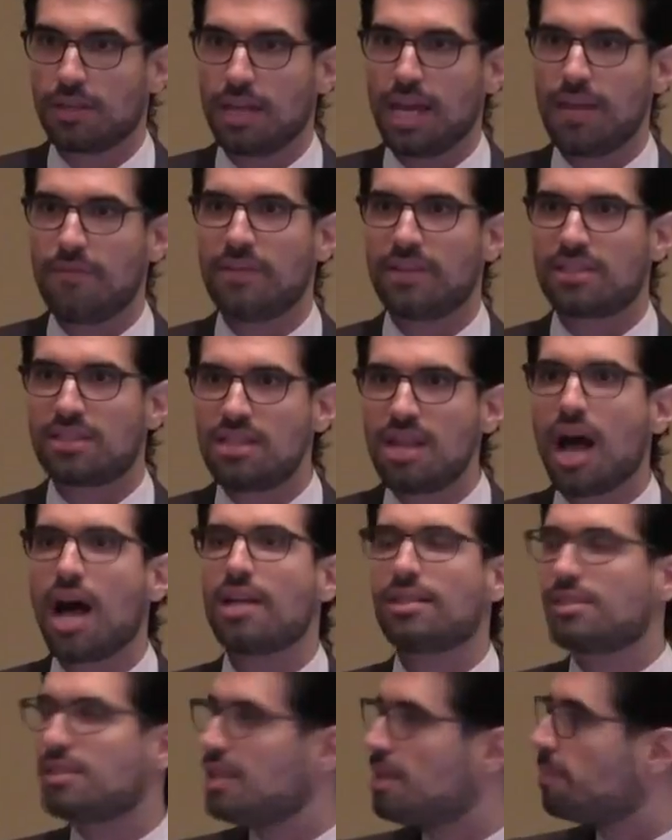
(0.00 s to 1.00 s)
if it's
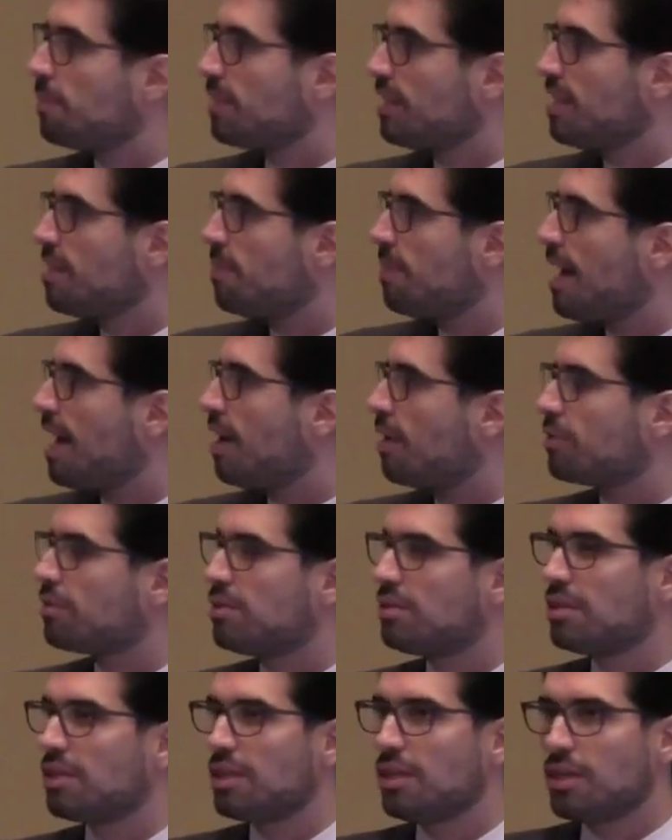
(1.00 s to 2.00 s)
not simply
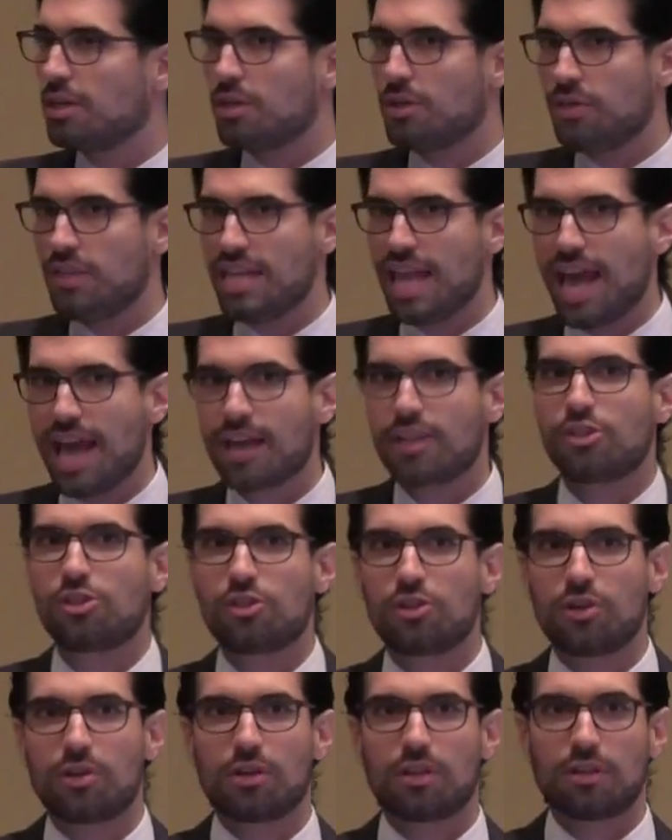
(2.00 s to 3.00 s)
about the
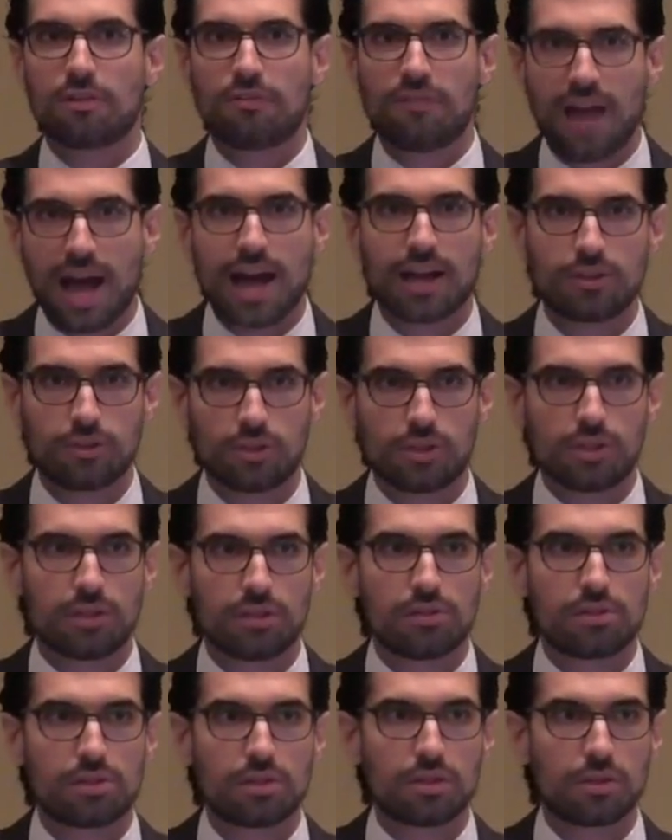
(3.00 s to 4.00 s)
external
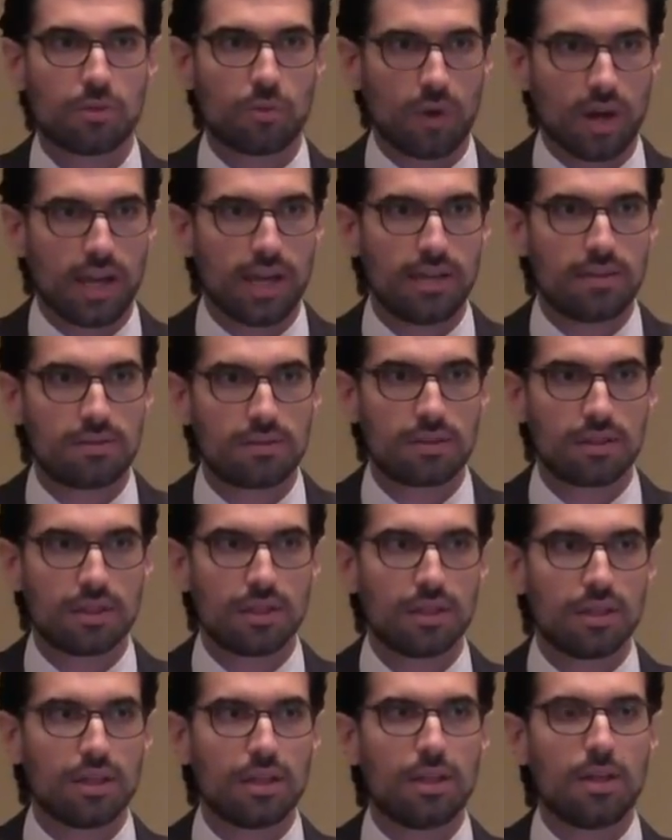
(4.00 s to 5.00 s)
factors, right?
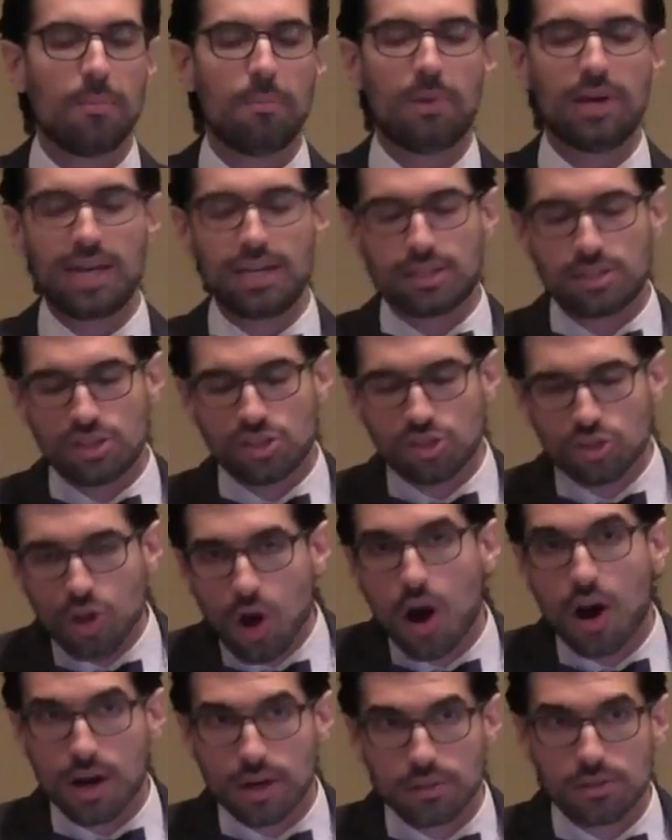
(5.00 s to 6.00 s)
But it
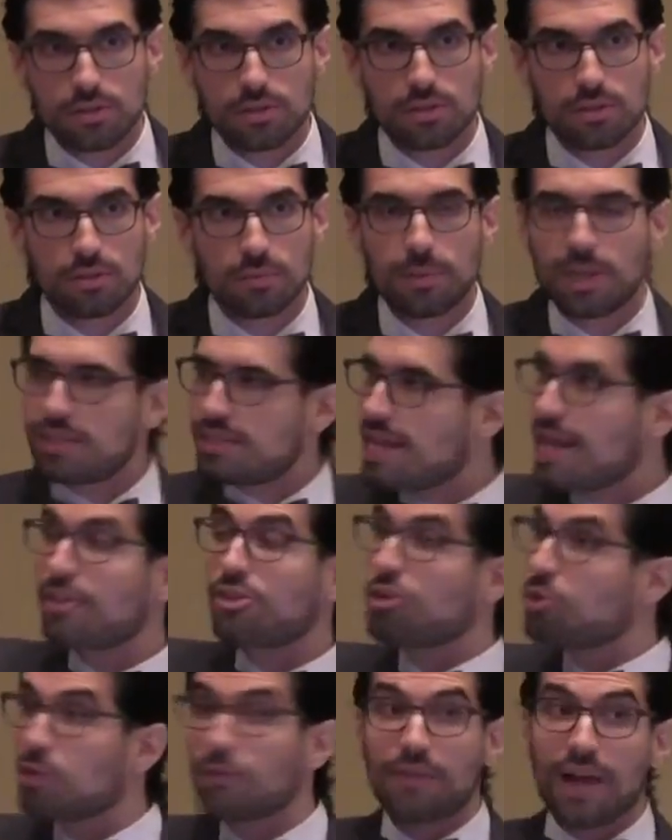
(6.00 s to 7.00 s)
starts, because the
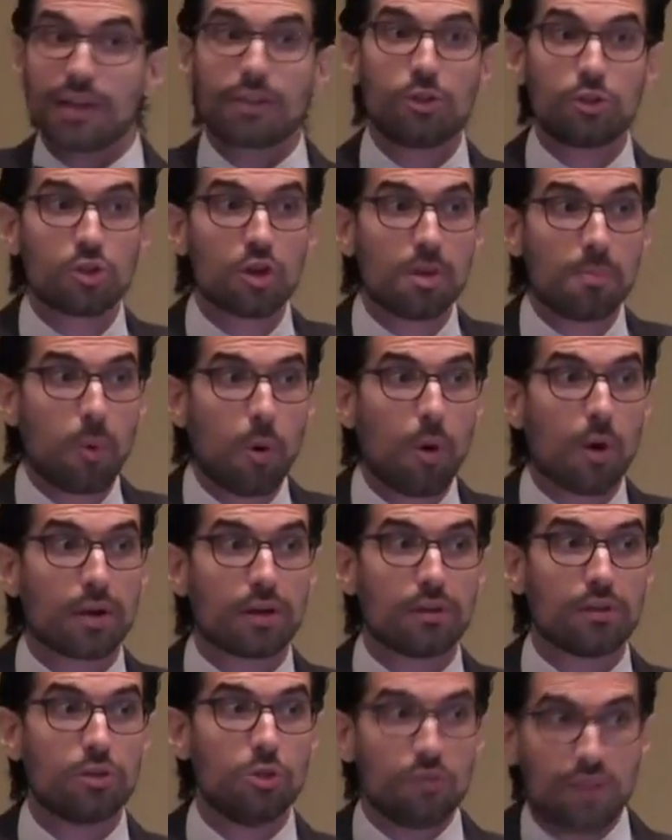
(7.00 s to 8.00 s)
external factors are
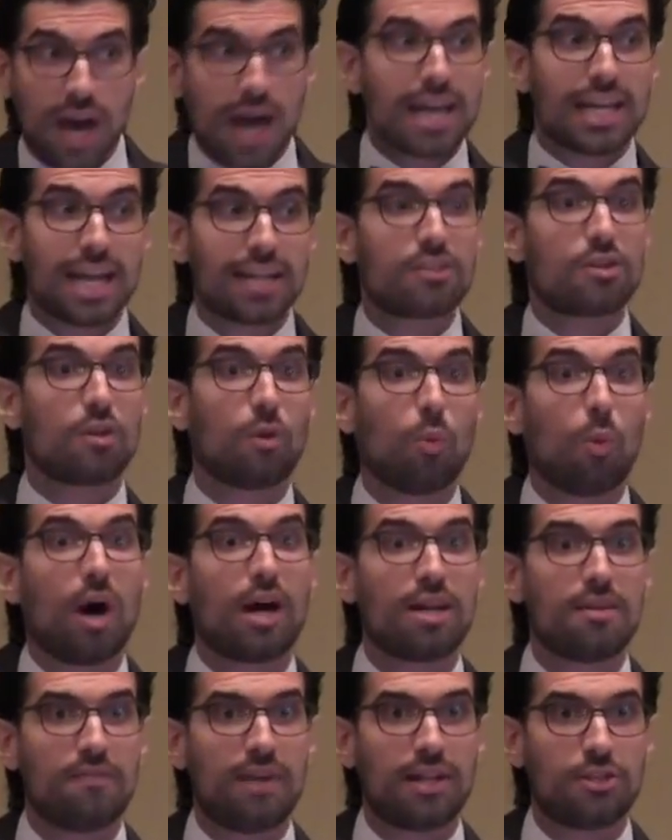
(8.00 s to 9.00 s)
important. You've got to get to the
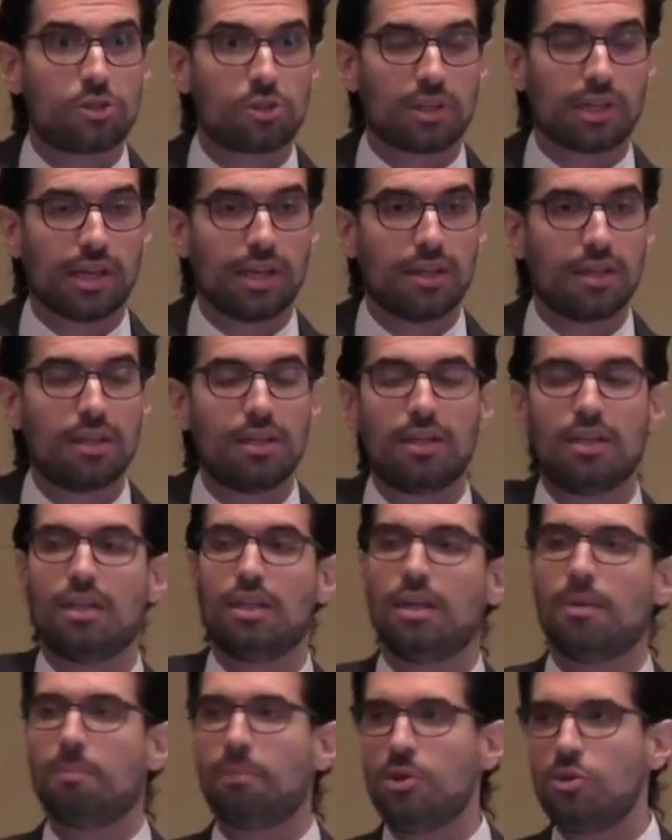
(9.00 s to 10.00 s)
what eventually,
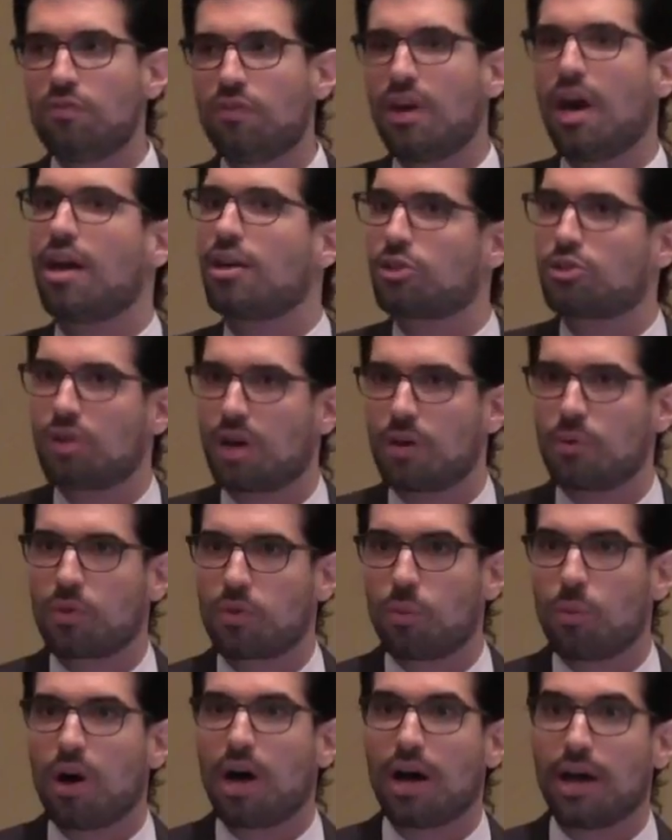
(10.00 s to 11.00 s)
but you've got to start with
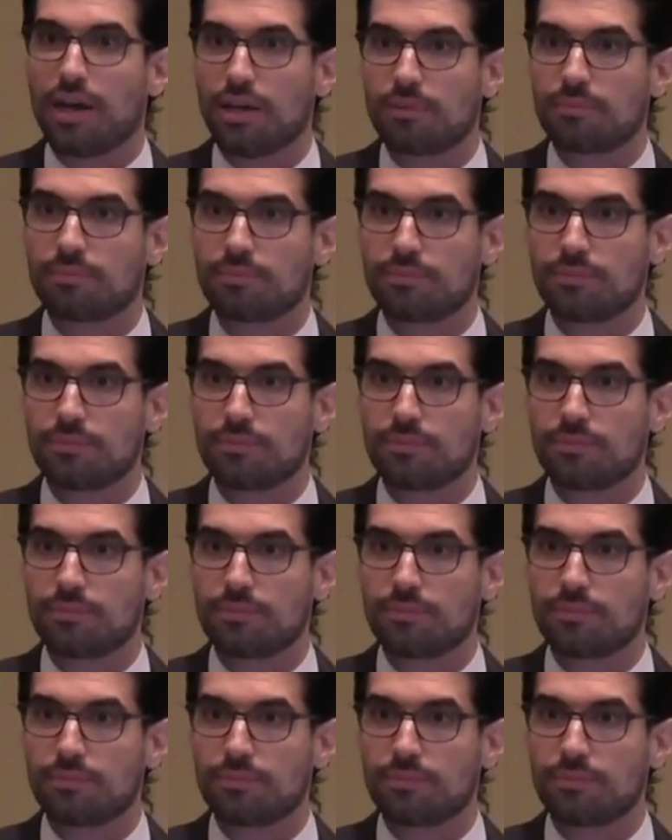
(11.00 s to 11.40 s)
why.